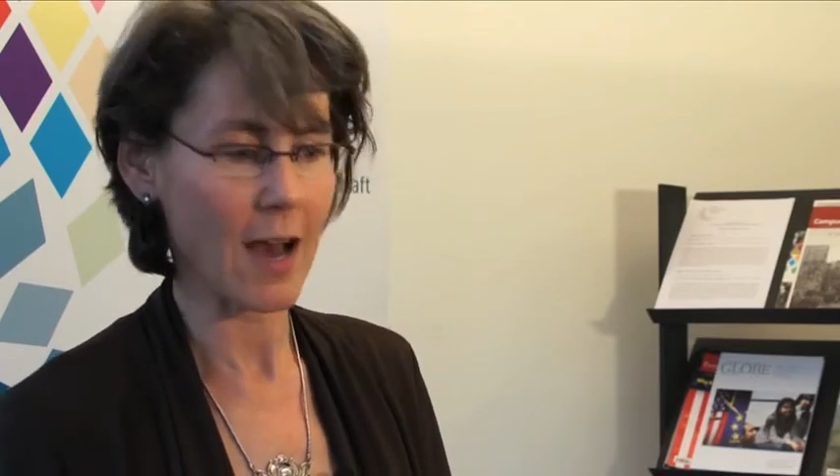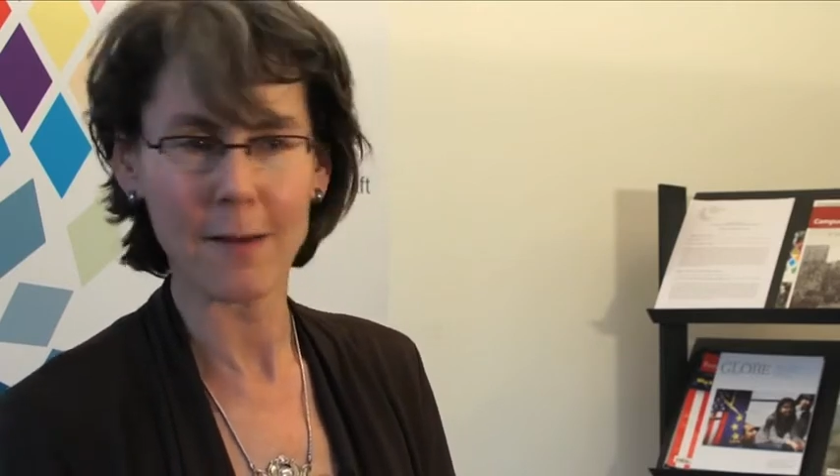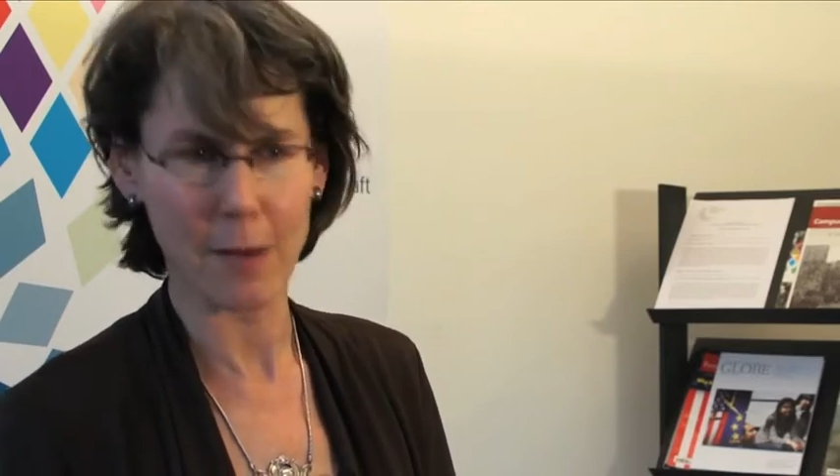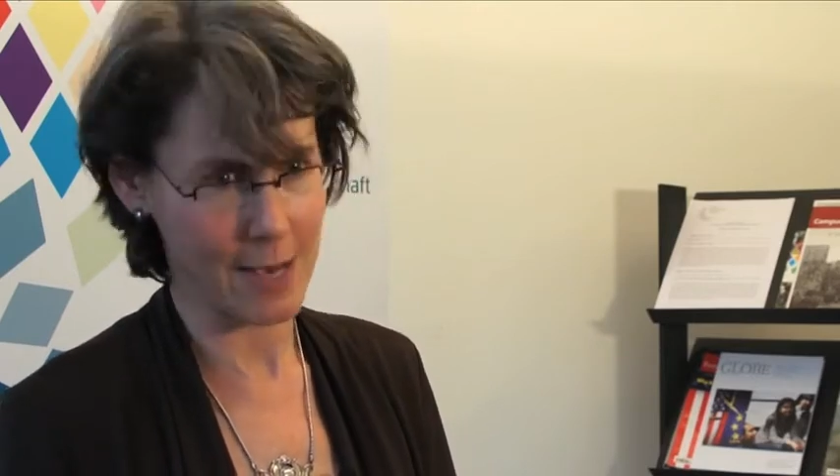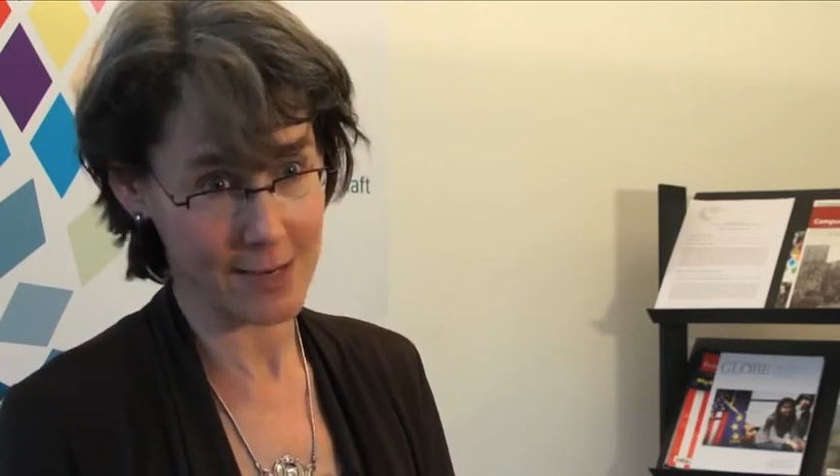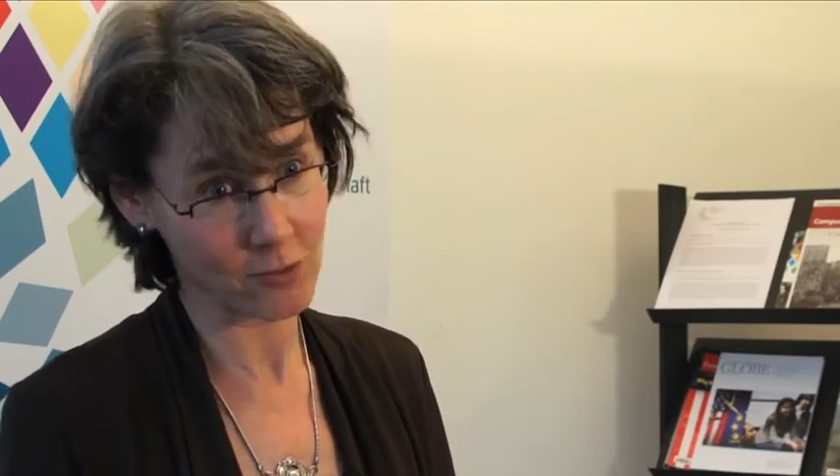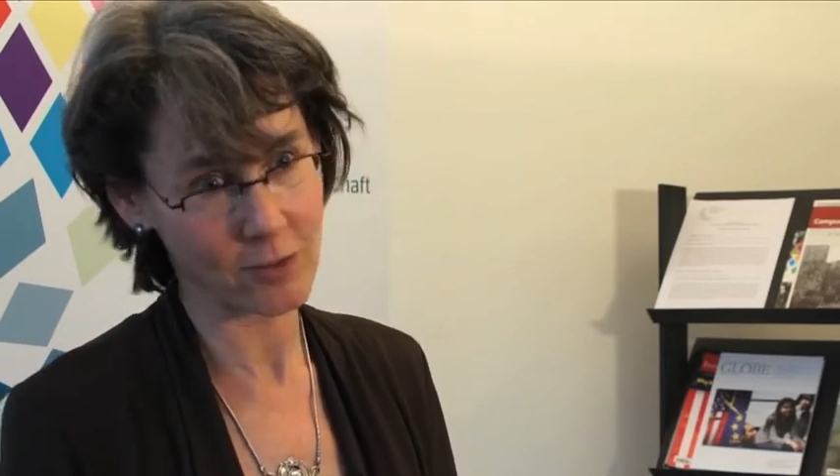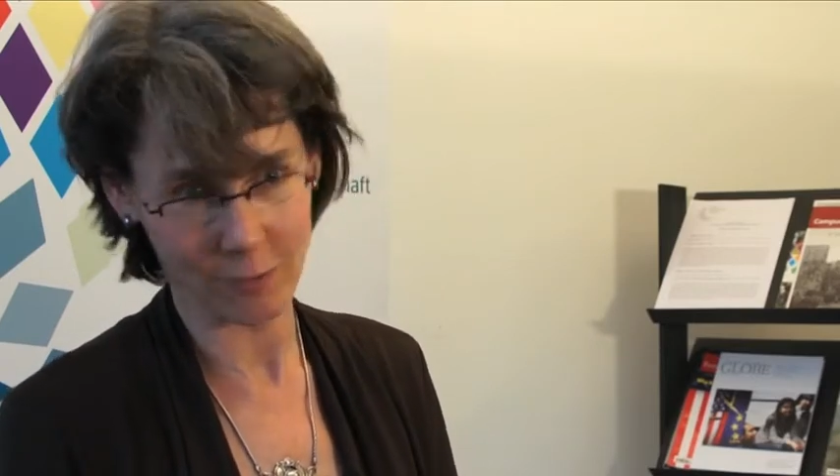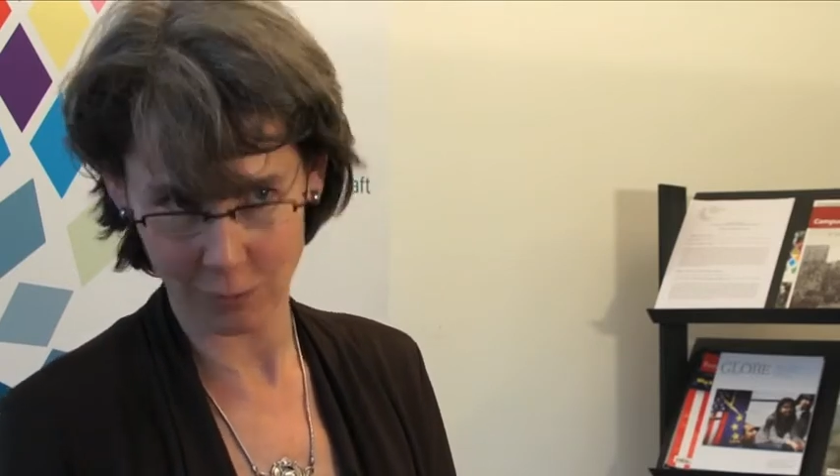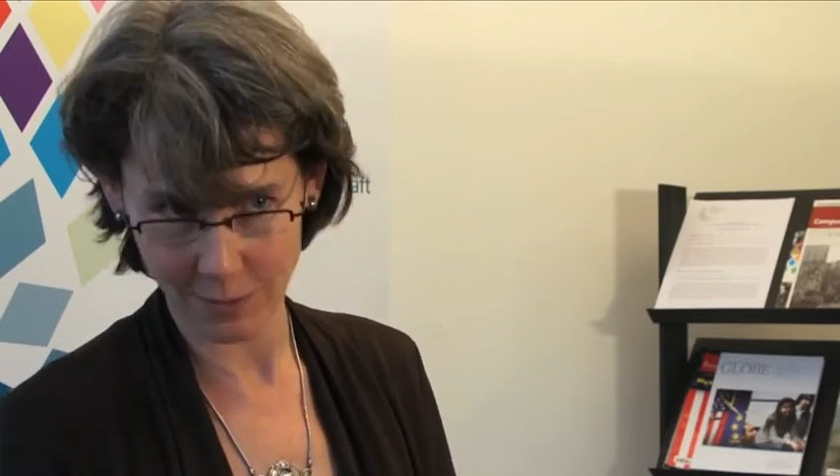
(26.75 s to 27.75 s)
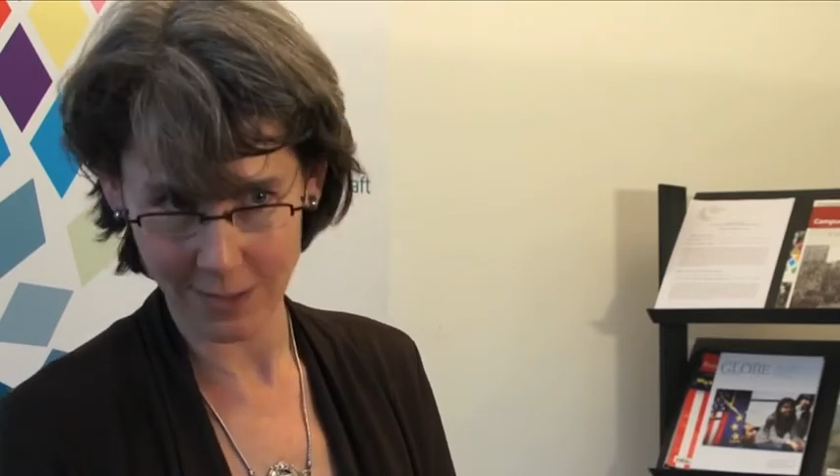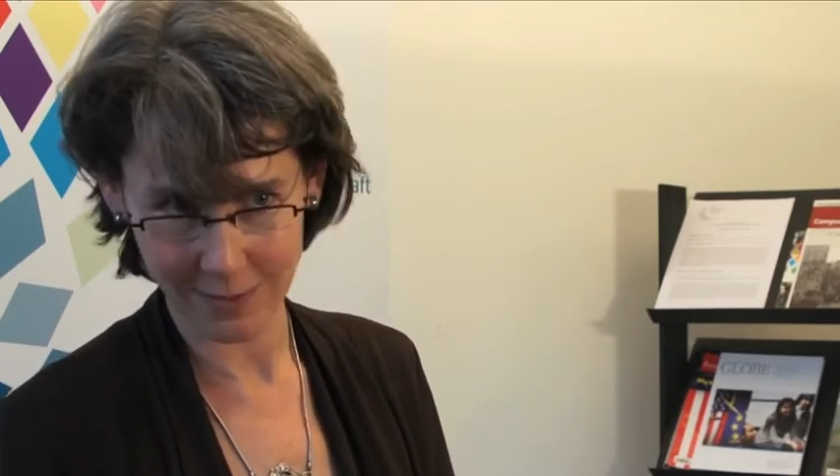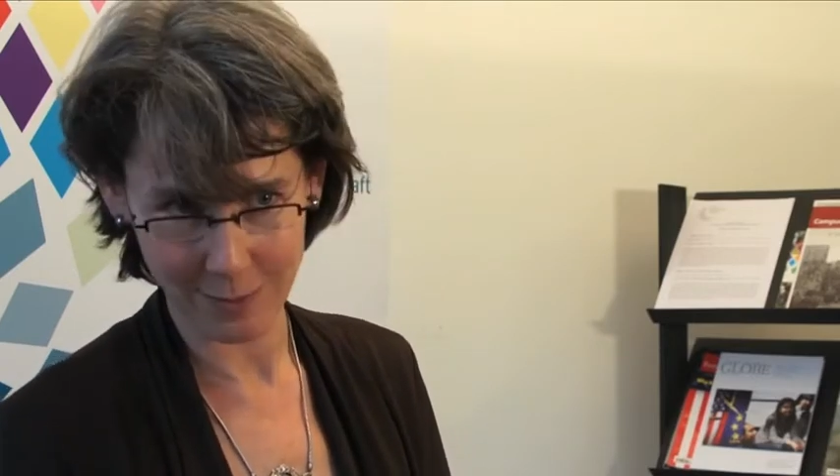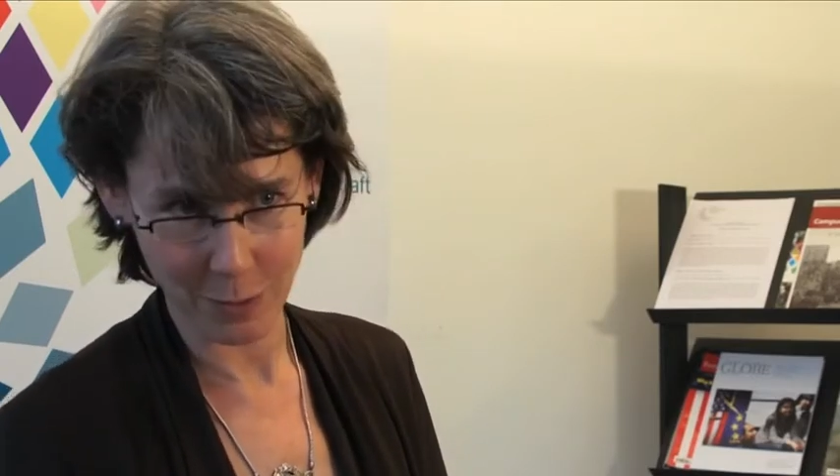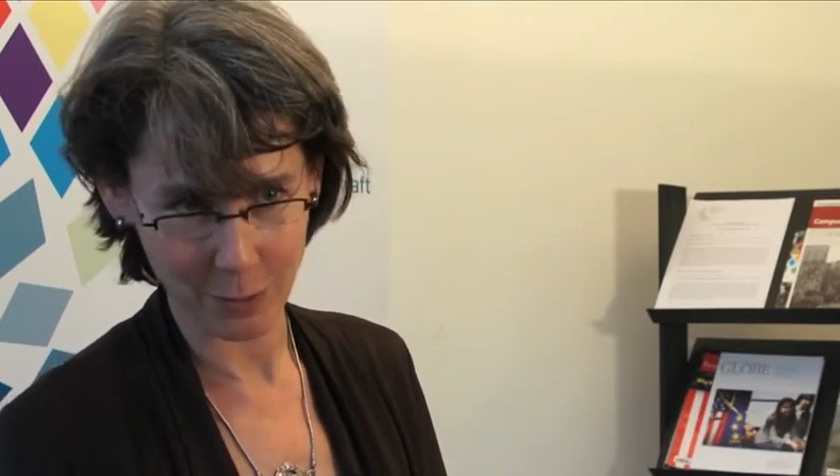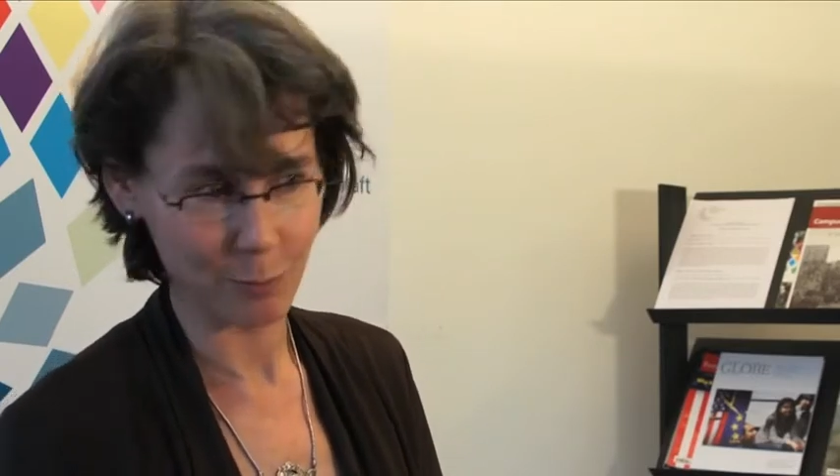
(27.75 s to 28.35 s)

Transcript: I, I actually don't know anything about